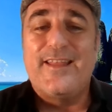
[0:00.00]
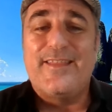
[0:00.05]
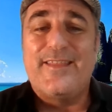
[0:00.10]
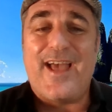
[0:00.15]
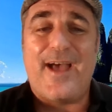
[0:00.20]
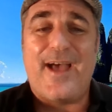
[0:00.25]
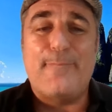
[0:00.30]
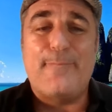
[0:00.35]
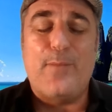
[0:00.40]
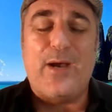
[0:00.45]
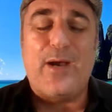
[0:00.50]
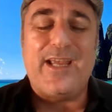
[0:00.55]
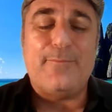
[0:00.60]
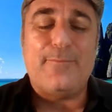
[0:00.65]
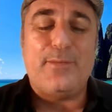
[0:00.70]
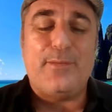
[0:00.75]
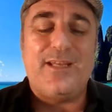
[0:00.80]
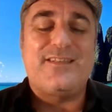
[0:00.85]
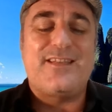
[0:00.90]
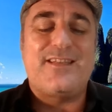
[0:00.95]
That
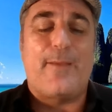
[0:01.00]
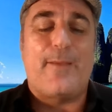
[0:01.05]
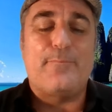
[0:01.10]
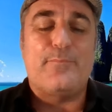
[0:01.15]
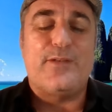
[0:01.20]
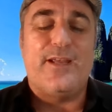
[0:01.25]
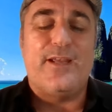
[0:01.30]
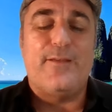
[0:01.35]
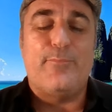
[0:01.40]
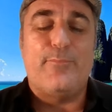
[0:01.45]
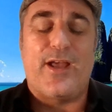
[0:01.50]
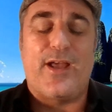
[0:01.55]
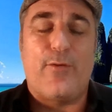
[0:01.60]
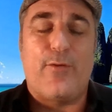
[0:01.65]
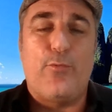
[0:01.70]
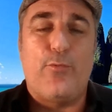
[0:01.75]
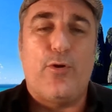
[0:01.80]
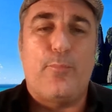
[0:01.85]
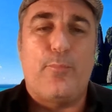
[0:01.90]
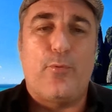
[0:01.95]
might be tempting, but I
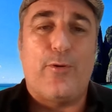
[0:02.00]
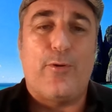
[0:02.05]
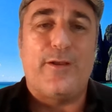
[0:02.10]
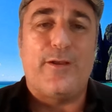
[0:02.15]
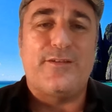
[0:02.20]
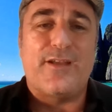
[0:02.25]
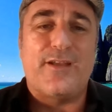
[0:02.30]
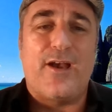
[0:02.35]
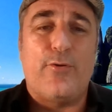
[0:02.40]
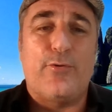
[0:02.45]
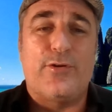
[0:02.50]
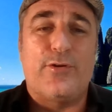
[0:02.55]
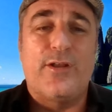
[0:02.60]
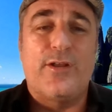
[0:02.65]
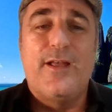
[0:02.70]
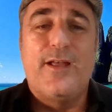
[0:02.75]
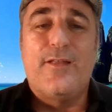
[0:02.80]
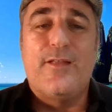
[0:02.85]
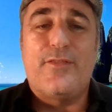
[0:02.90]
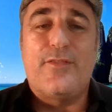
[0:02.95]
will point out
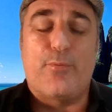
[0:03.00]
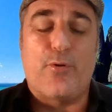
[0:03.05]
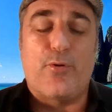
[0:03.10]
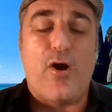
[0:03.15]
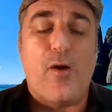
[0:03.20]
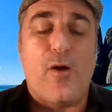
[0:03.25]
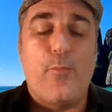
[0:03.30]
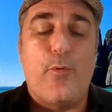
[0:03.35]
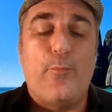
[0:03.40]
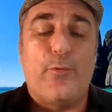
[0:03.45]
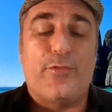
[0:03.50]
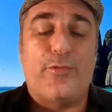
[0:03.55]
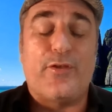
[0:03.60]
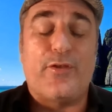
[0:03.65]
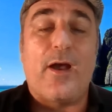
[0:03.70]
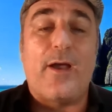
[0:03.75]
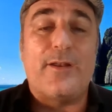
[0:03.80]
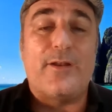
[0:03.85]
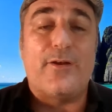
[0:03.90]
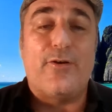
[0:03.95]
the problem with
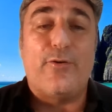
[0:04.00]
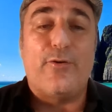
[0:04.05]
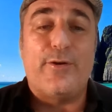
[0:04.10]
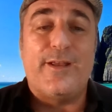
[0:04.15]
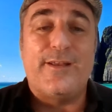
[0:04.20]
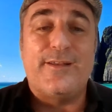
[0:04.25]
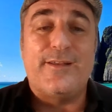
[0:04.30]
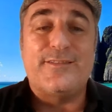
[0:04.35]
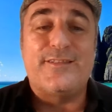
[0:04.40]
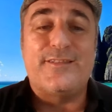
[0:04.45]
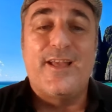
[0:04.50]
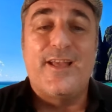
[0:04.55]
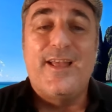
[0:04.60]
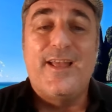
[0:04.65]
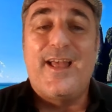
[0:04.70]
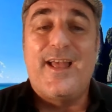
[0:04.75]
Idaho is